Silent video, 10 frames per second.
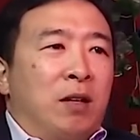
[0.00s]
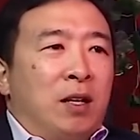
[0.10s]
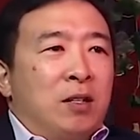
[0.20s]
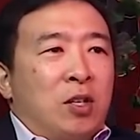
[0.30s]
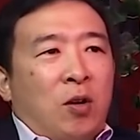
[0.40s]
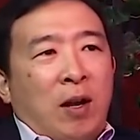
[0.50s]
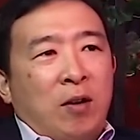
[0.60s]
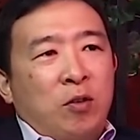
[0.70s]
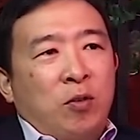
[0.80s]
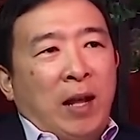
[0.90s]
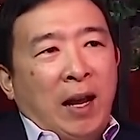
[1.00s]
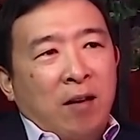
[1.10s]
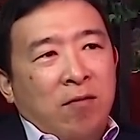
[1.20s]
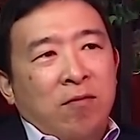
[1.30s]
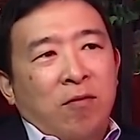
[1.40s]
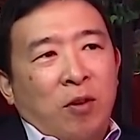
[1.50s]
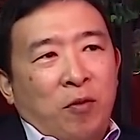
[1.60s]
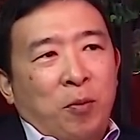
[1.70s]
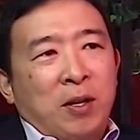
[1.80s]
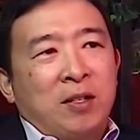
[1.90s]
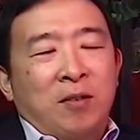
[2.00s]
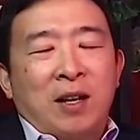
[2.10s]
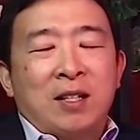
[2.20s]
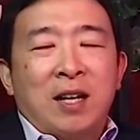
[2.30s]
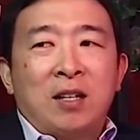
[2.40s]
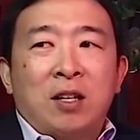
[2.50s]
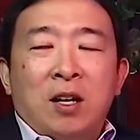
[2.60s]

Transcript: And so, how do you do mm-hmm. that? Run for president of the United States.